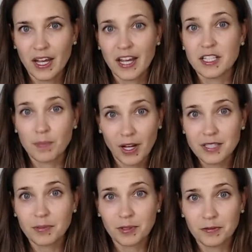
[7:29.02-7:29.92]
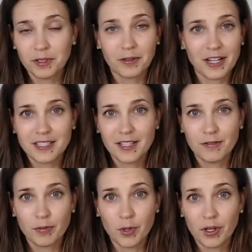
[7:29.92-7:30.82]
It's possible to feel lots of
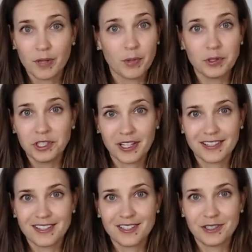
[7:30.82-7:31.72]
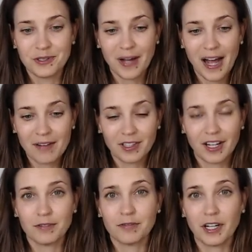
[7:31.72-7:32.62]
different emotions, to have a
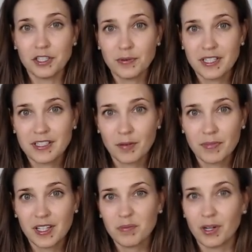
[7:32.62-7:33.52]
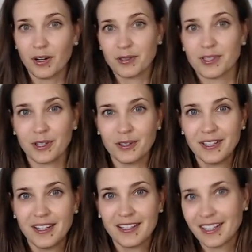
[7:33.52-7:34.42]
lot of fun doing something, but also
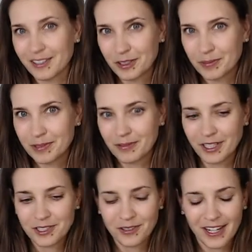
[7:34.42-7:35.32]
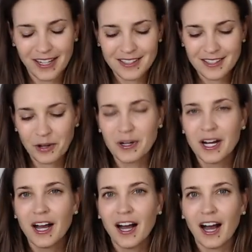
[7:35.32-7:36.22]
get a little bit frustrated. So
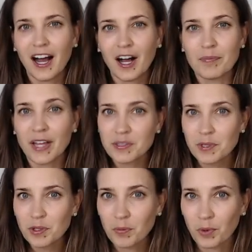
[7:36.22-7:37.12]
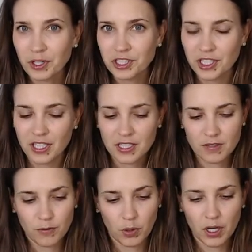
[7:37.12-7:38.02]
that's what your worksheet
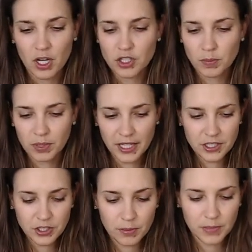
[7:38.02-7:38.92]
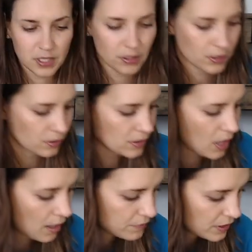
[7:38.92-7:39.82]
is for. So place your materials
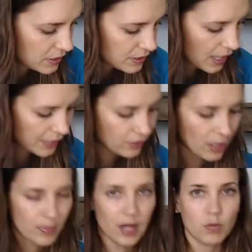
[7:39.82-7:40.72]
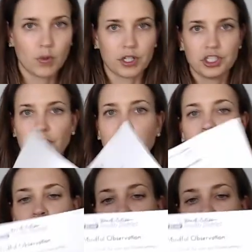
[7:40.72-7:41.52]
off to the side, grab that worksheet,